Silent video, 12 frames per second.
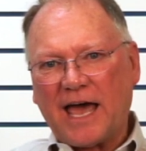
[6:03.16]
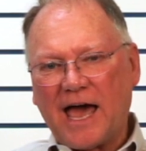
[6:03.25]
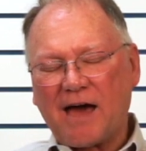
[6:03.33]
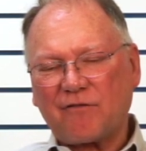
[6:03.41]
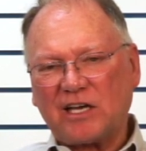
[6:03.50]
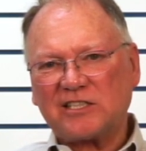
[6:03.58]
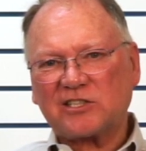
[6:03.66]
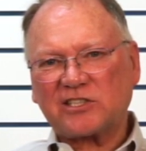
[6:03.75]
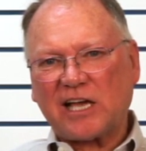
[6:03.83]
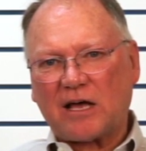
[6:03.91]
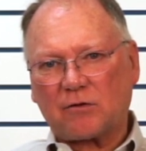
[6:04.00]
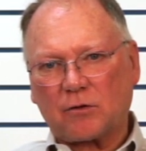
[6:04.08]
have a
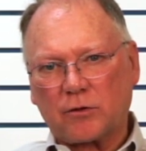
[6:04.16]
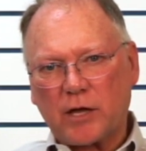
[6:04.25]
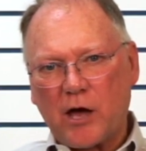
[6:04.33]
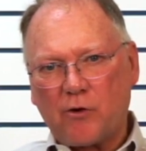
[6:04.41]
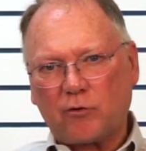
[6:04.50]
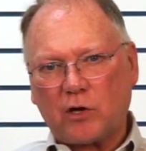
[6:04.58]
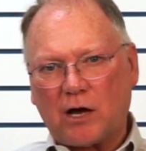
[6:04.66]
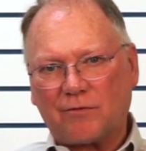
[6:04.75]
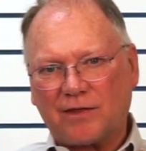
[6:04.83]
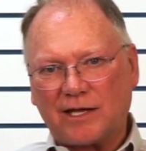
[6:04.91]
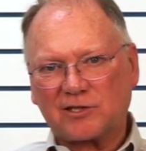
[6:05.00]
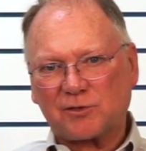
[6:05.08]
set load
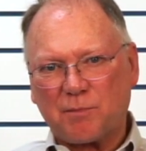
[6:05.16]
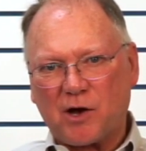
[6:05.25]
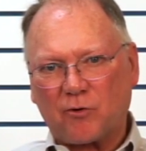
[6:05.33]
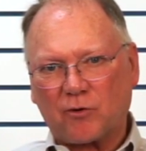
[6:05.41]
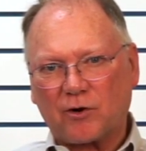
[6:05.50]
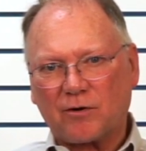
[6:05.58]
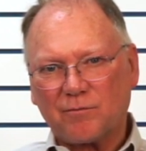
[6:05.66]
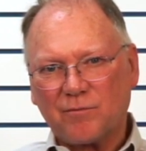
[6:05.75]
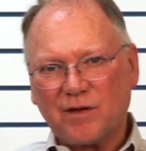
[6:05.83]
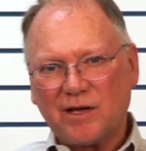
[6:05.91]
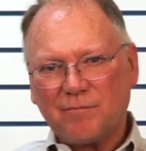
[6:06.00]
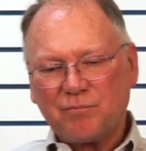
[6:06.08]
on this motor
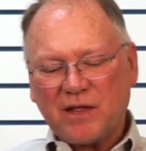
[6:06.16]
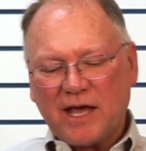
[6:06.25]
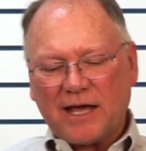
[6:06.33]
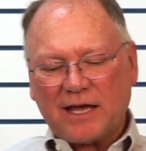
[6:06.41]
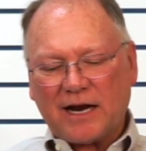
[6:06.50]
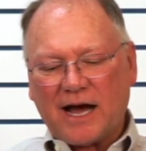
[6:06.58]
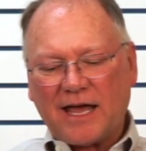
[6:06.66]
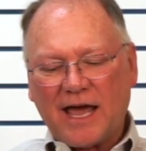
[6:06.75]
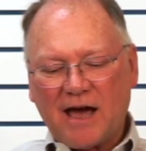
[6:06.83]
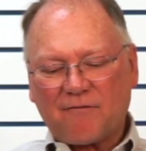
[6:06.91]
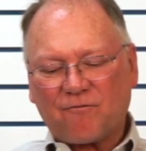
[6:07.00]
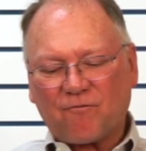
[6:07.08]
and I
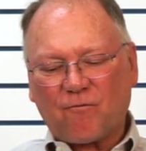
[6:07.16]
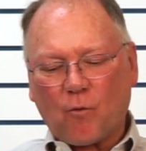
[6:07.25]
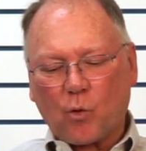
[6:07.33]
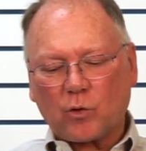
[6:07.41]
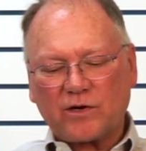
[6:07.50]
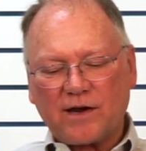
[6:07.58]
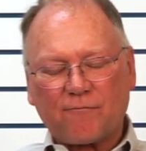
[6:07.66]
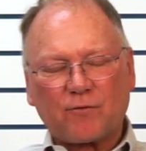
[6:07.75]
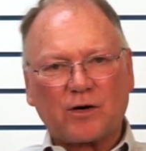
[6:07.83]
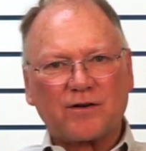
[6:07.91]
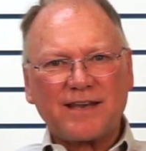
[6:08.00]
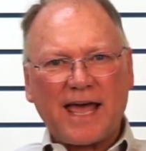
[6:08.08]
have four
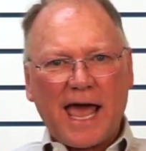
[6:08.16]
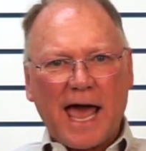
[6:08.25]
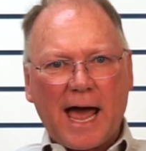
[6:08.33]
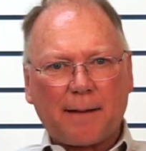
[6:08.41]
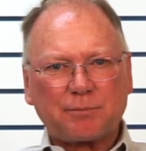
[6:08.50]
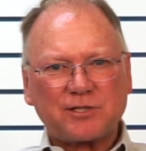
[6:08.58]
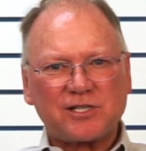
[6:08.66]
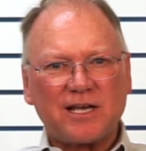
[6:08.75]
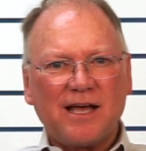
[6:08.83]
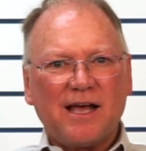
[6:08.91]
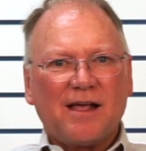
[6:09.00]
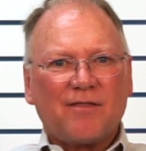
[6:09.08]
different taps
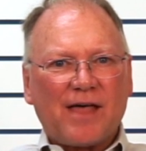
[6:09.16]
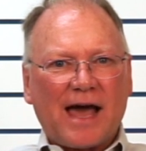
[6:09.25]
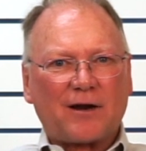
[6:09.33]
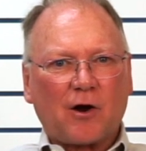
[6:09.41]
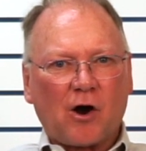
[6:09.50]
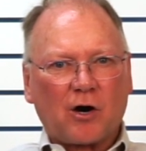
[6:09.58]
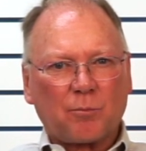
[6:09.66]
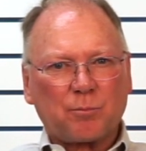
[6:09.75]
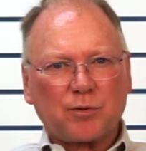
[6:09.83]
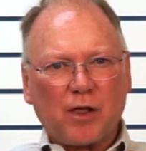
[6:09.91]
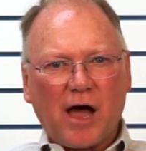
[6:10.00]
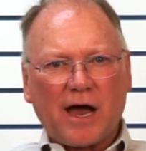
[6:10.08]
that are
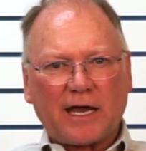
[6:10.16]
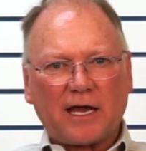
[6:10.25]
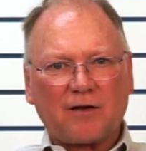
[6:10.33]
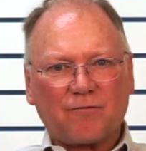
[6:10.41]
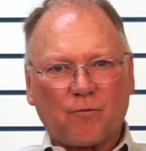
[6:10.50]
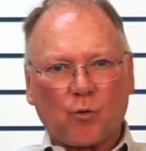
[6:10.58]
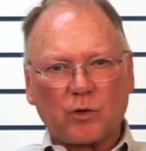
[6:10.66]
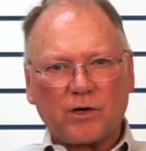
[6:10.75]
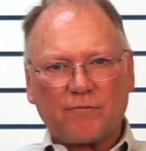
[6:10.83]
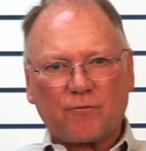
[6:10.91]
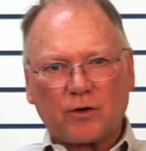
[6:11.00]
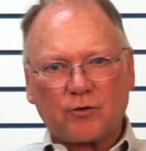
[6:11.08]
applying four
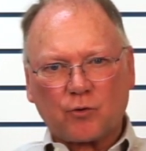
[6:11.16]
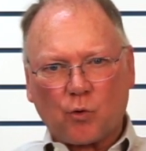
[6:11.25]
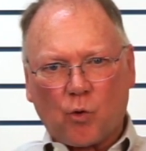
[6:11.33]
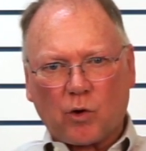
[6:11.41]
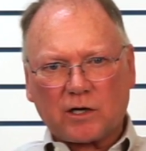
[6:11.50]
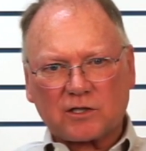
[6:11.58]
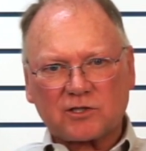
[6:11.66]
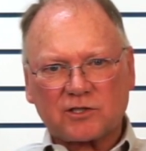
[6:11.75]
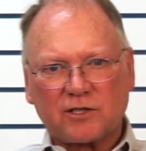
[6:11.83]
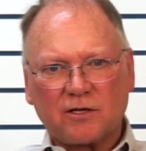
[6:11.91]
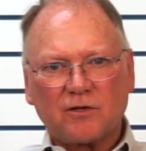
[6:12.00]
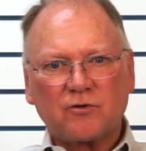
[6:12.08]
different
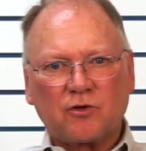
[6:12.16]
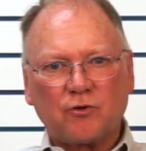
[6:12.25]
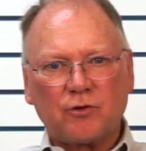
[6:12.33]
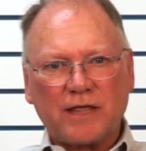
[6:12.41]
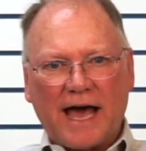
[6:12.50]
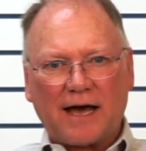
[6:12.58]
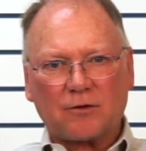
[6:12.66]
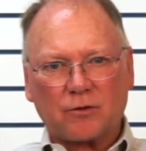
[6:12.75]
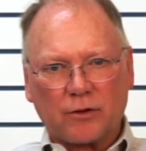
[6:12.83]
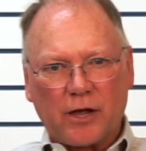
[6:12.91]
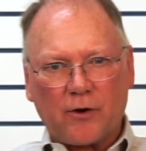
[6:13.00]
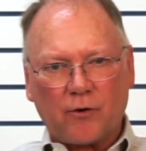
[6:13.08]
torques to that
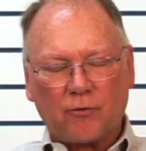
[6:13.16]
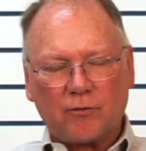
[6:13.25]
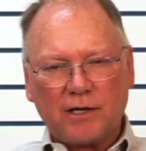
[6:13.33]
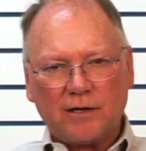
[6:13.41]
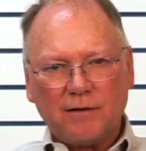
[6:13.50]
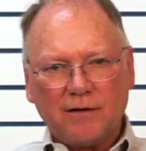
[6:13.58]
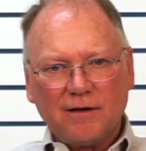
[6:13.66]
load,